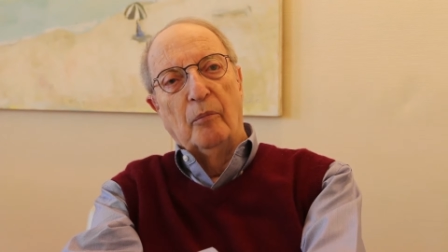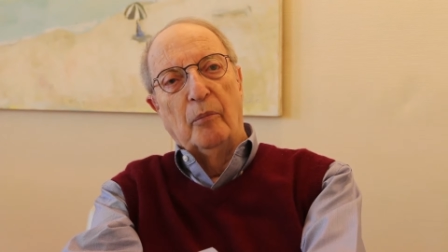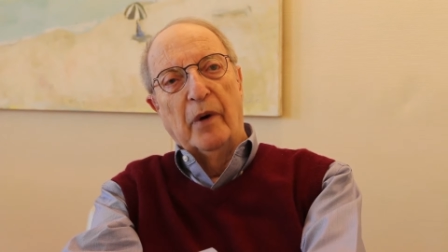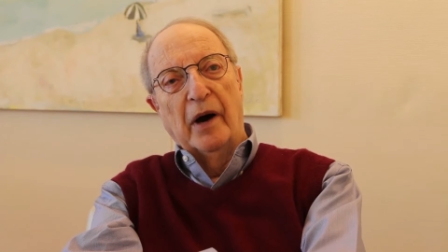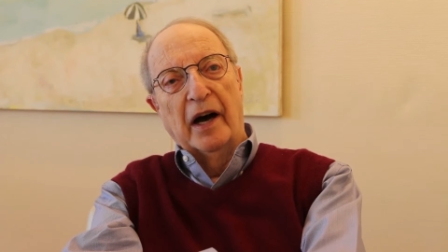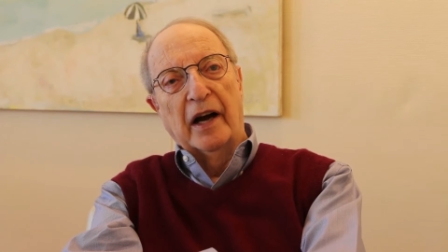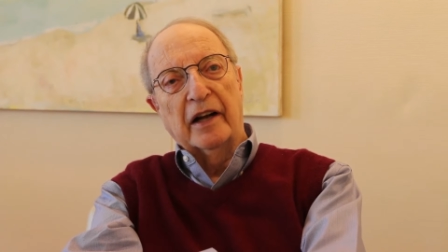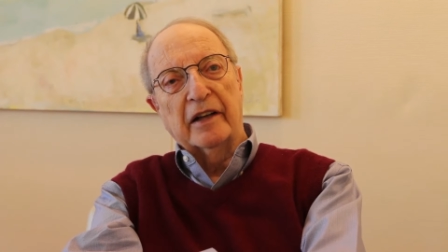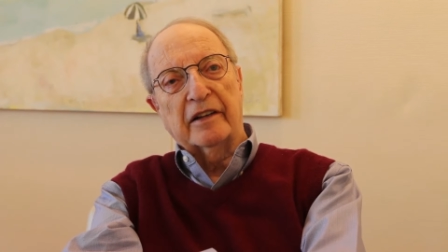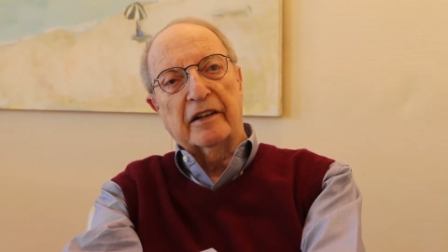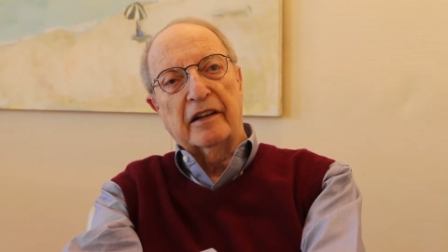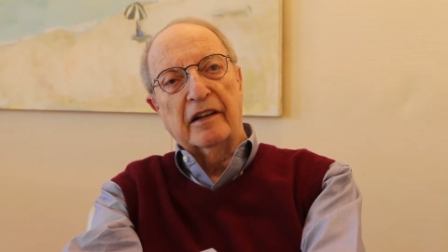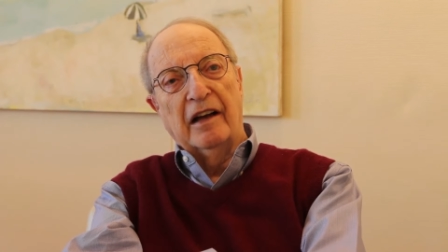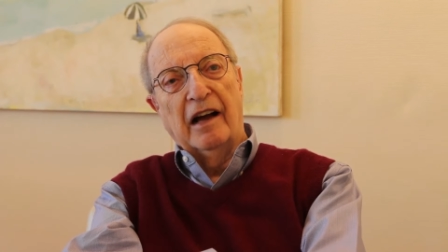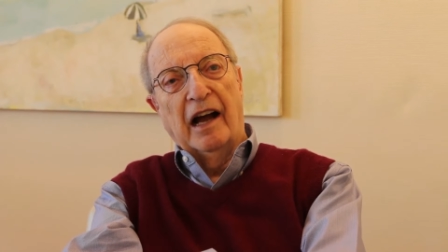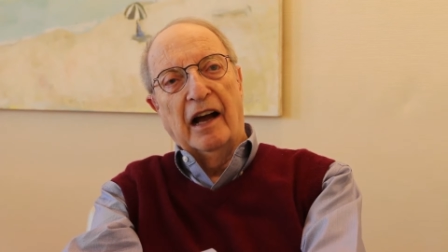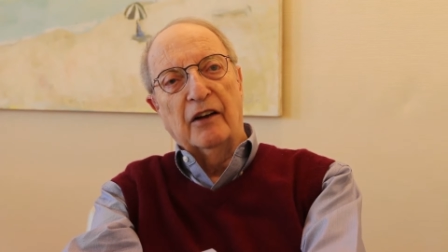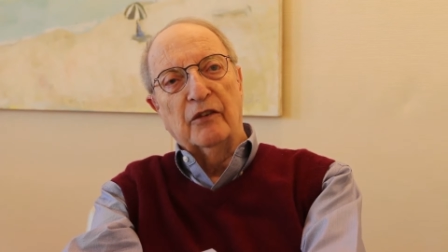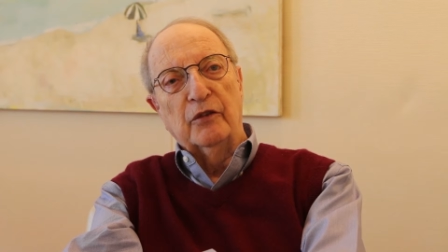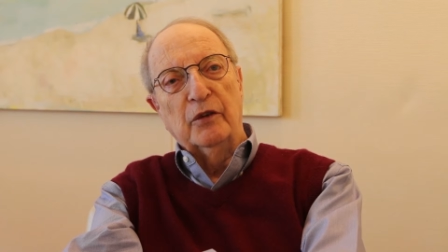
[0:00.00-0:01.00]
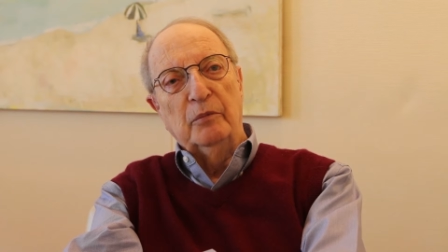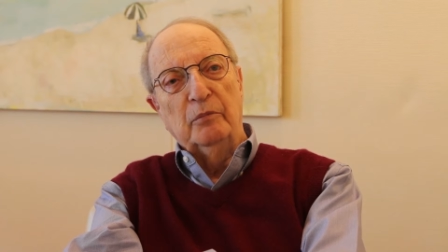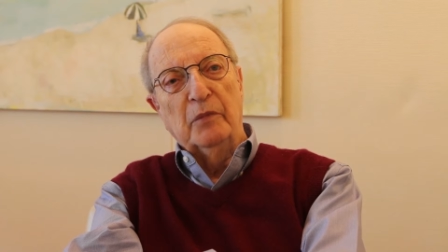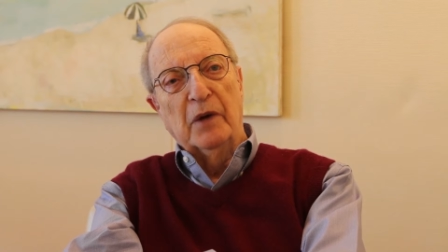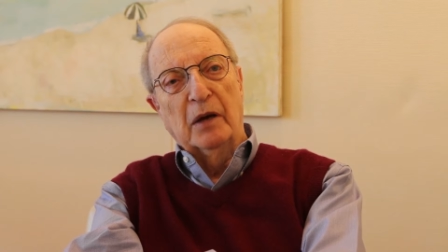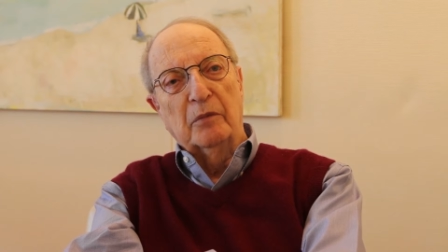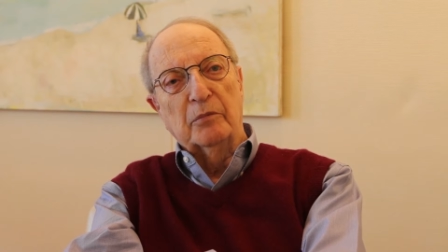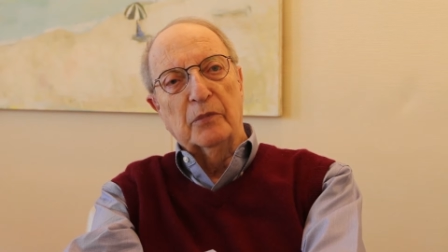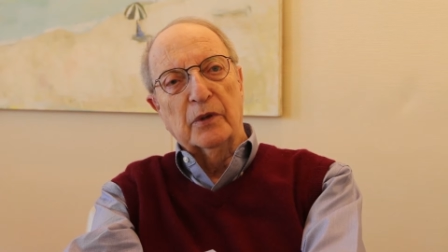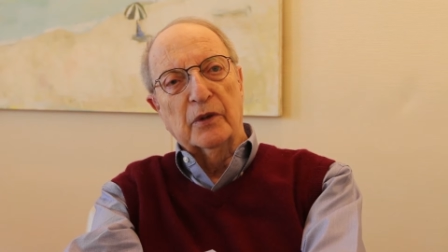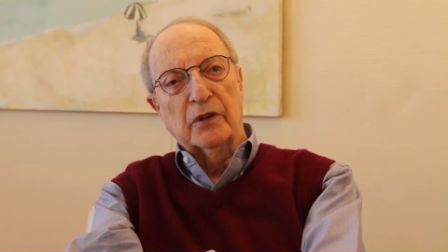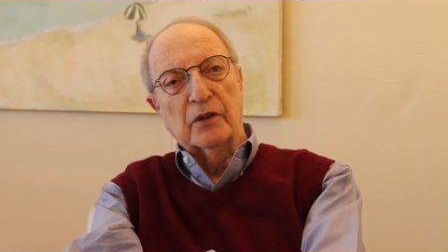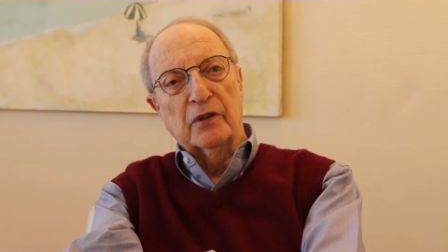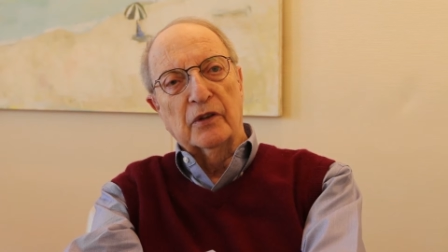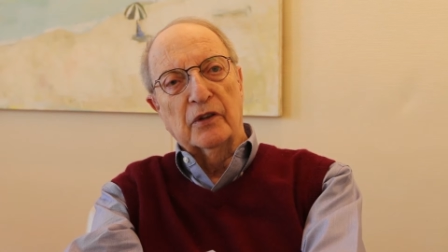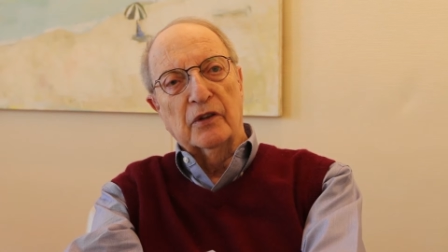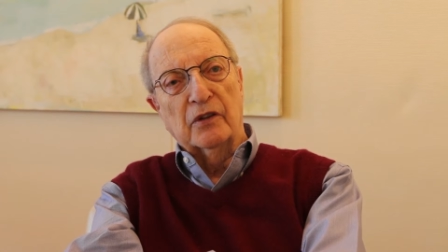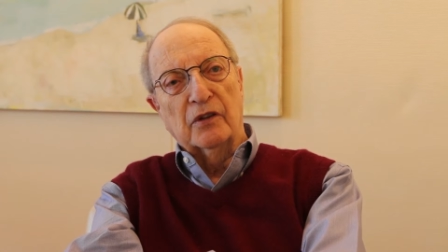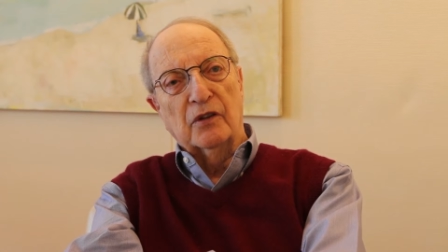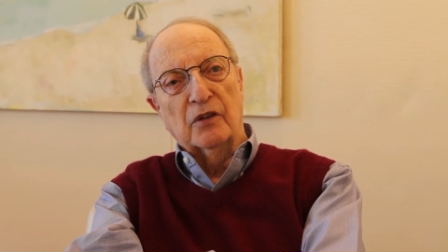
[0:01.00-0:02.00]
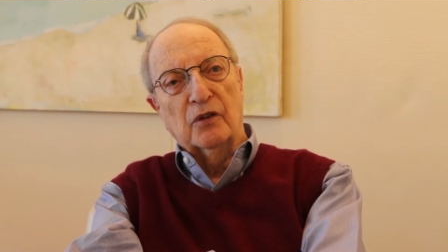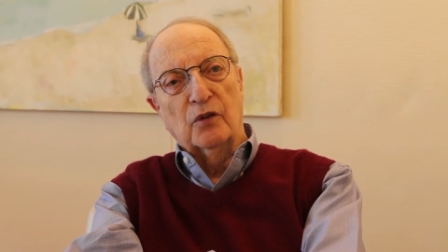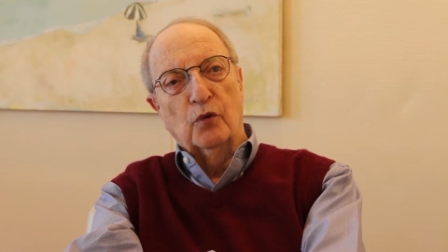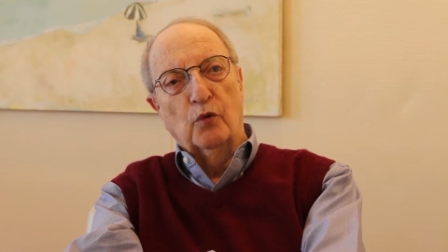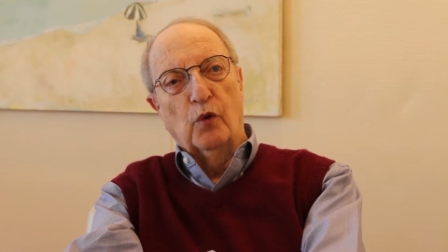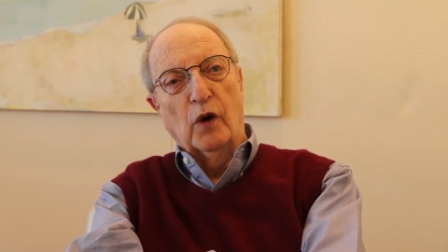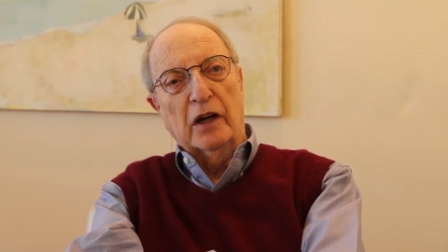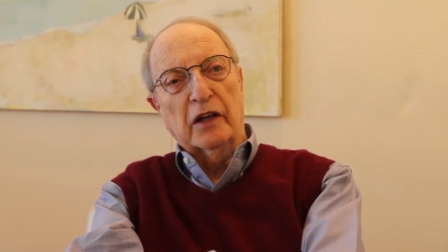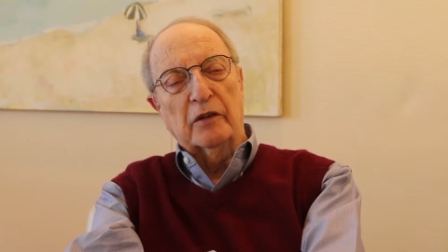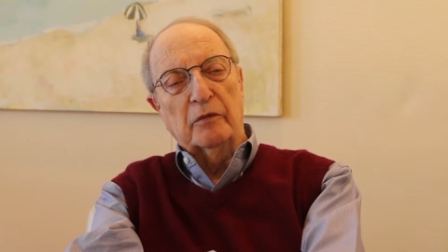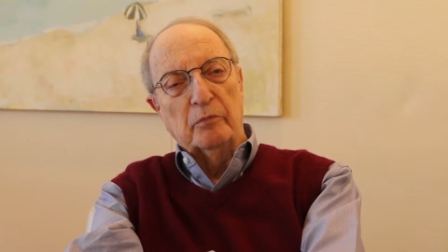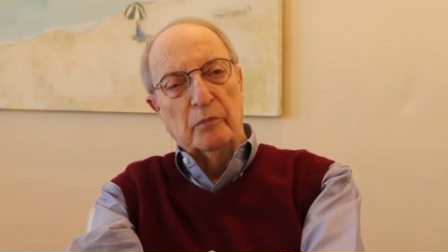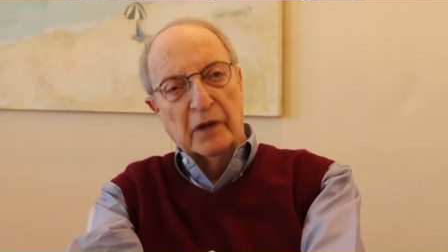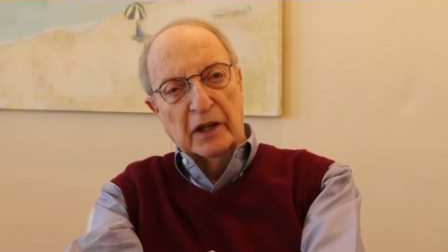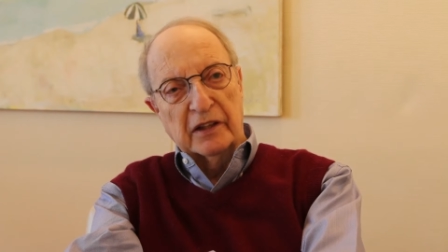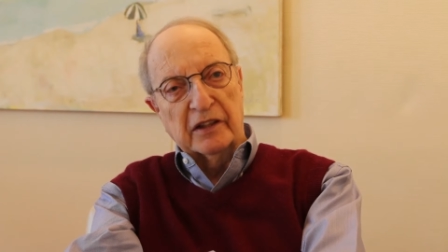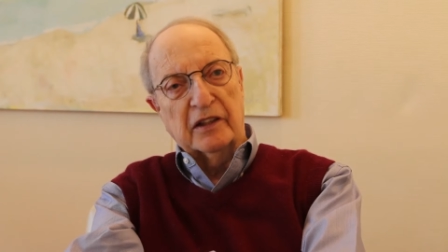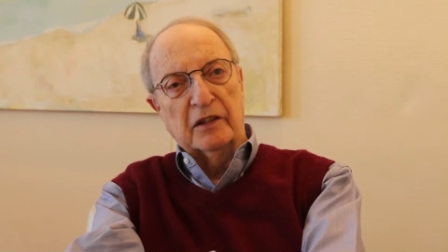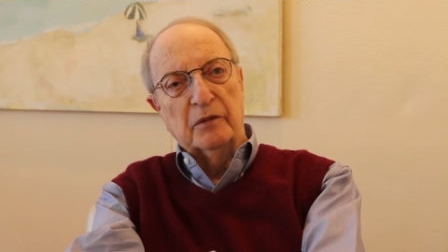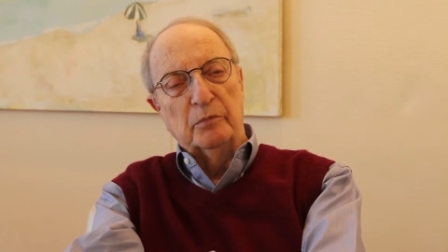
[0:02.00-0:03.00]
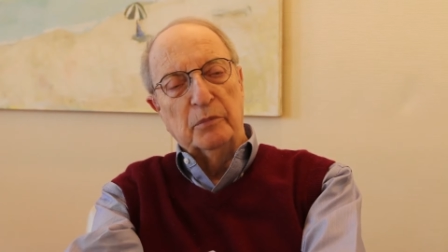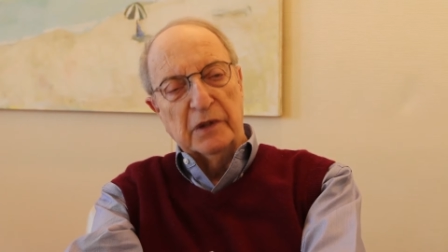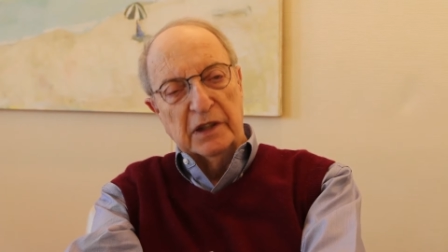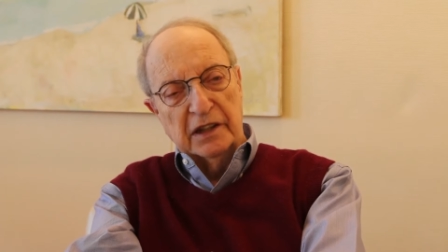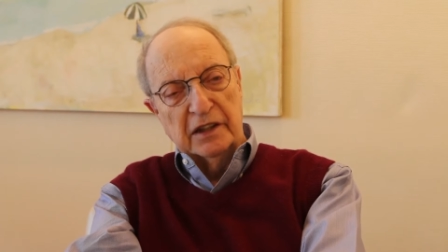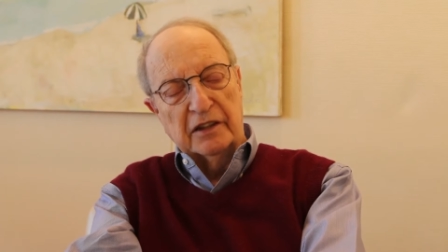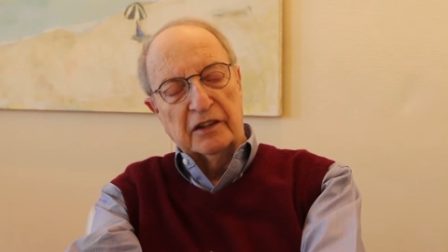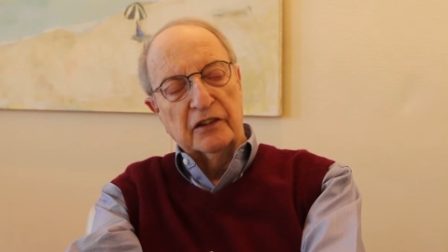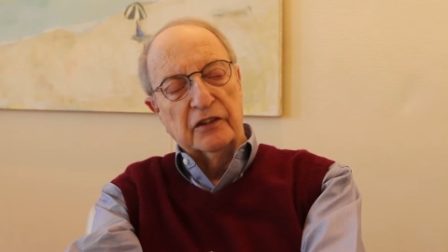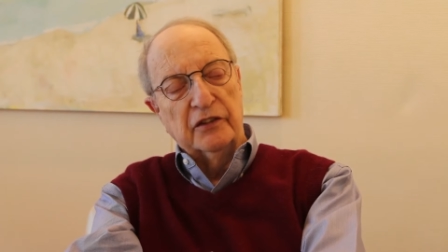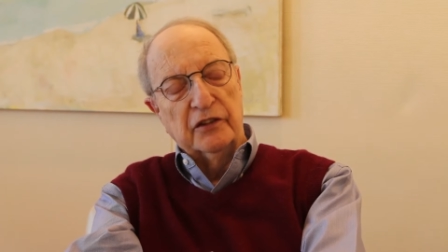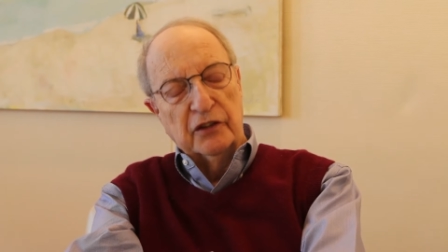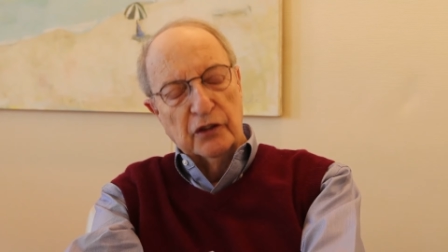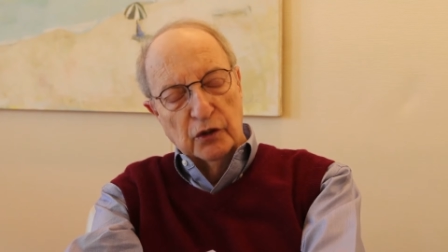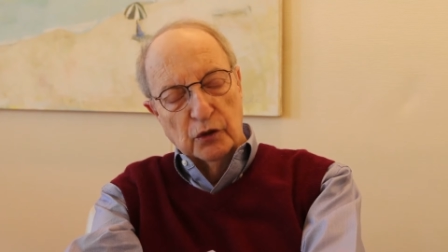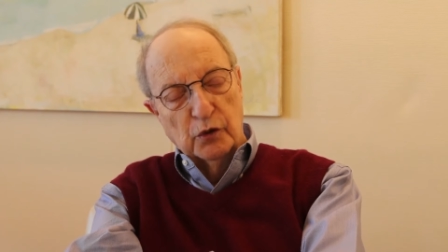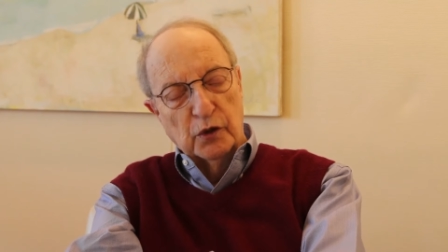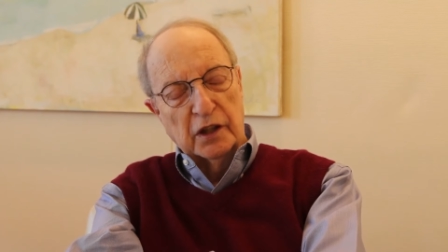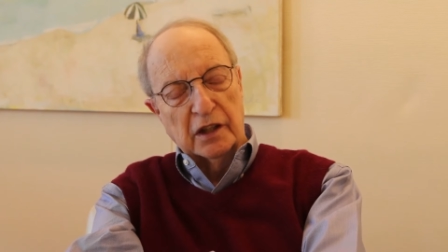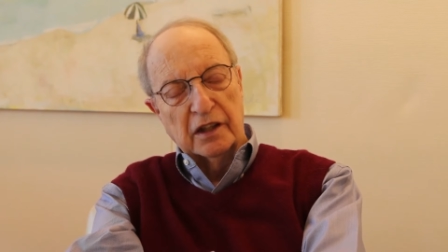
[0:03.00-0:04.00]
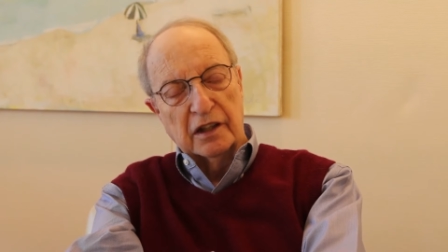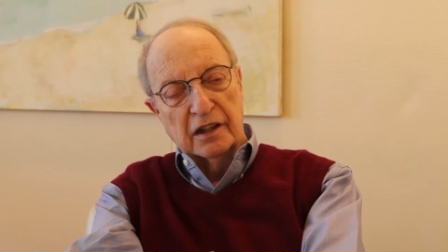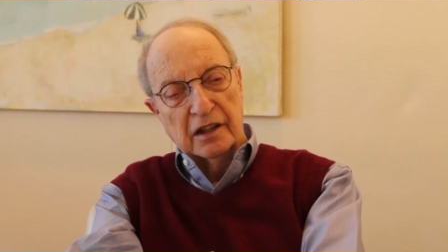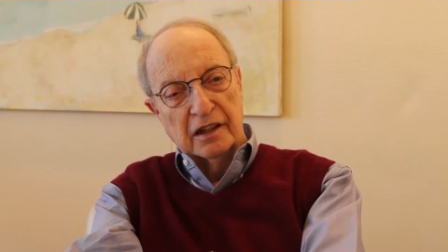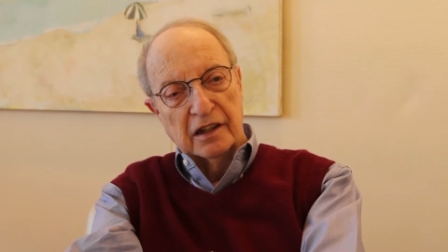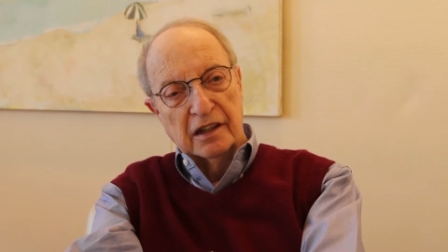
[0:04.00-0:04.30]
but I remember what it meant to me to do it